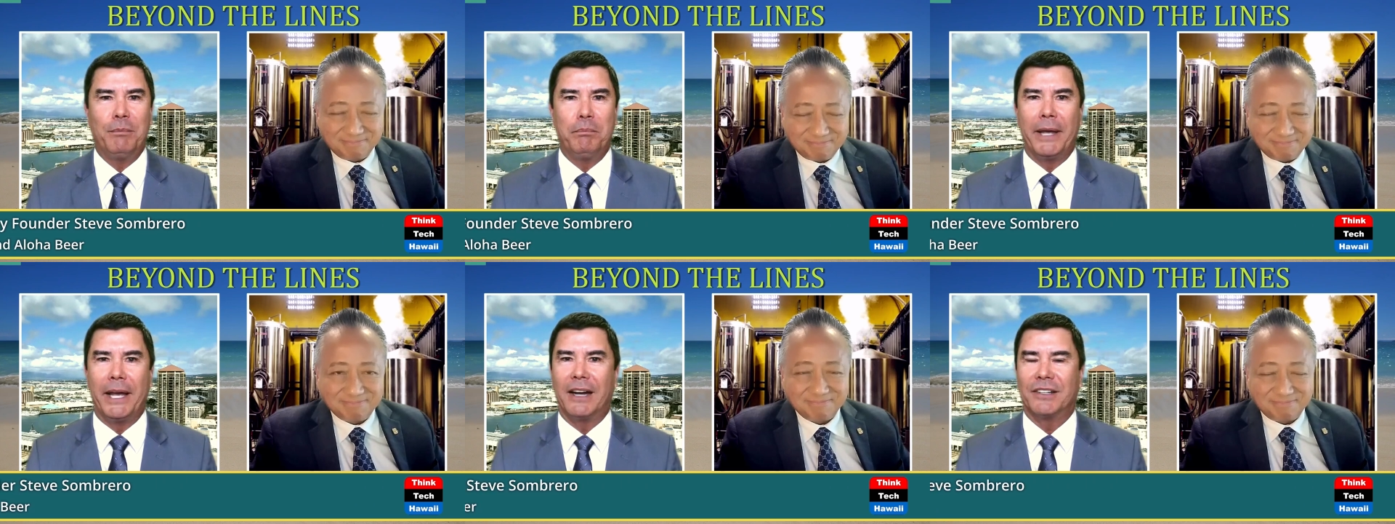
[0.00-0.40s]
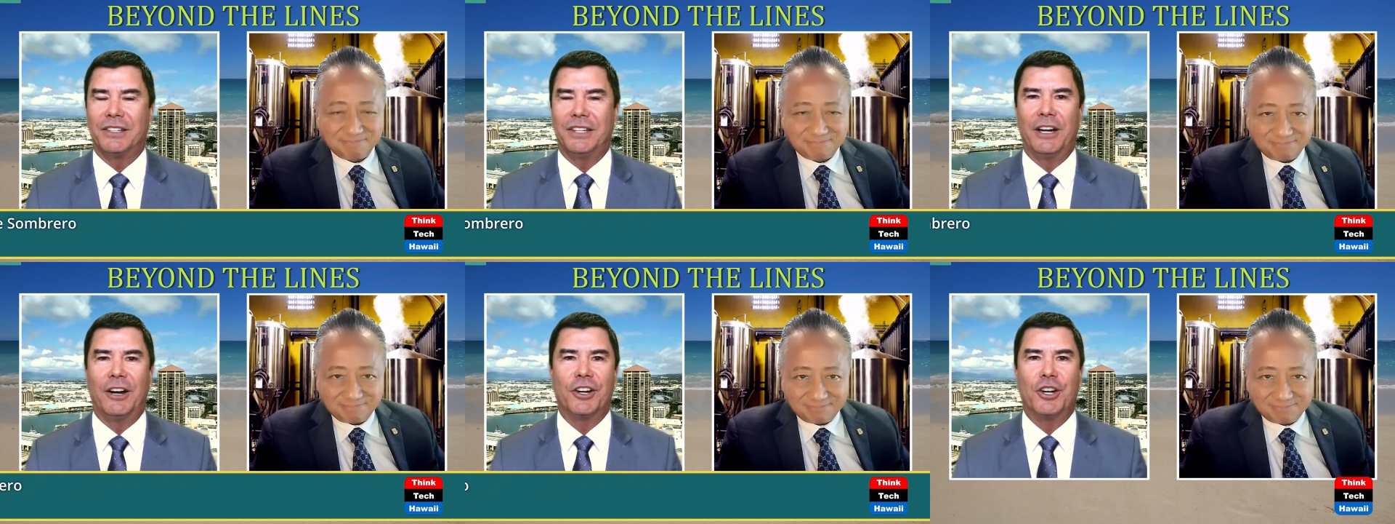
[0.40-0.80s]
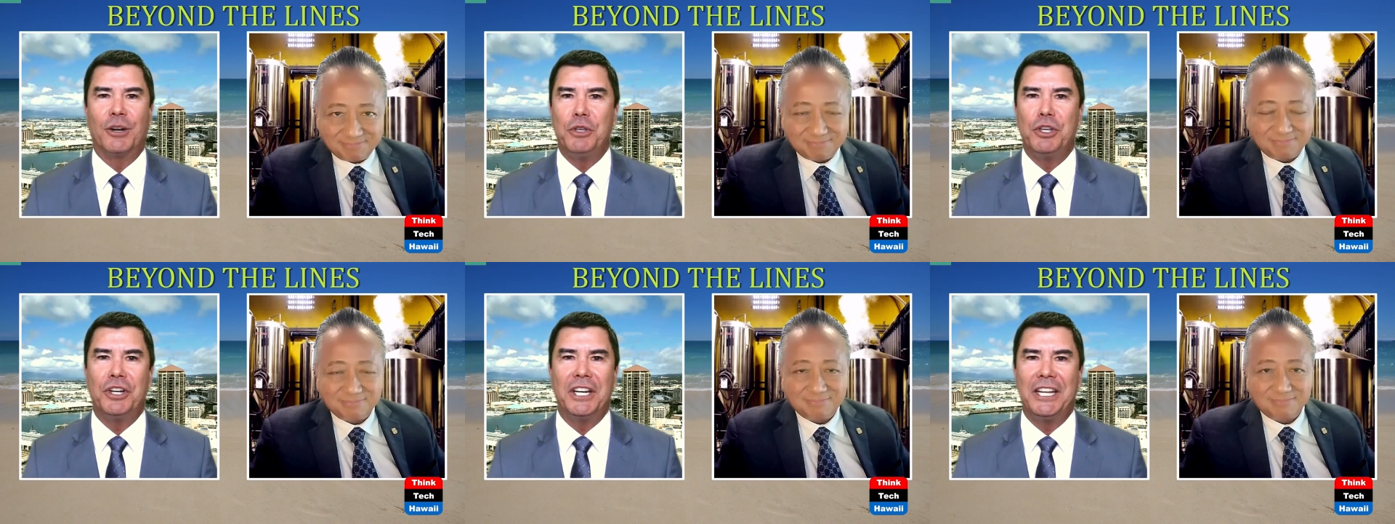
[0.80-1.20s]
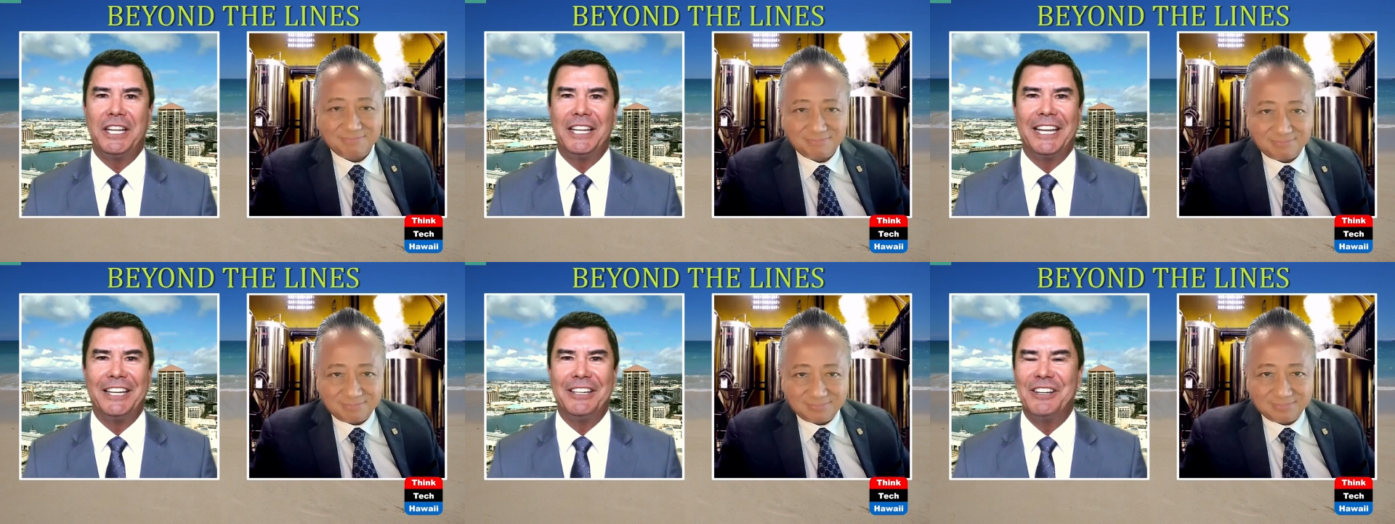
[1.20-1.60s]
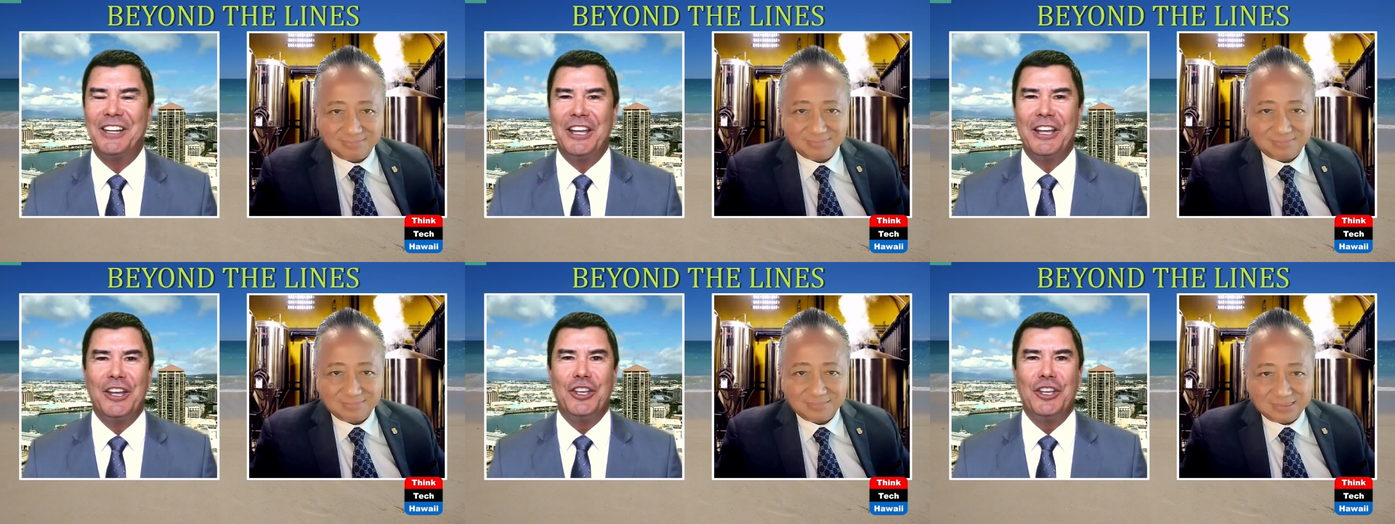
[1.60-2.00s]
Speaker 1: impact in our community, and
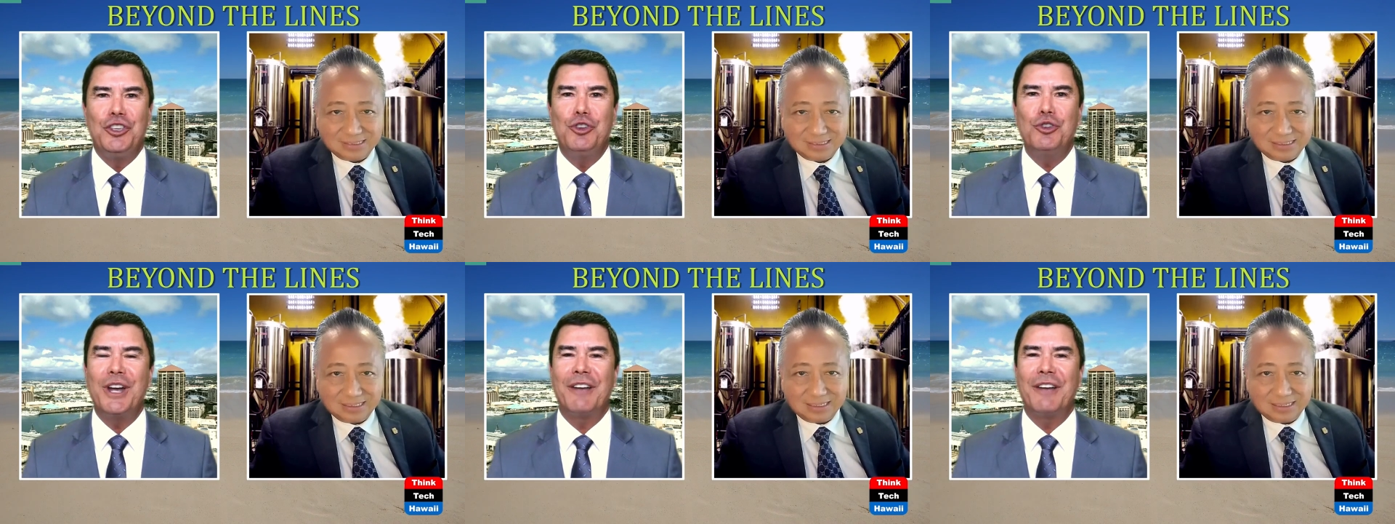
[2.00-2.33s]
you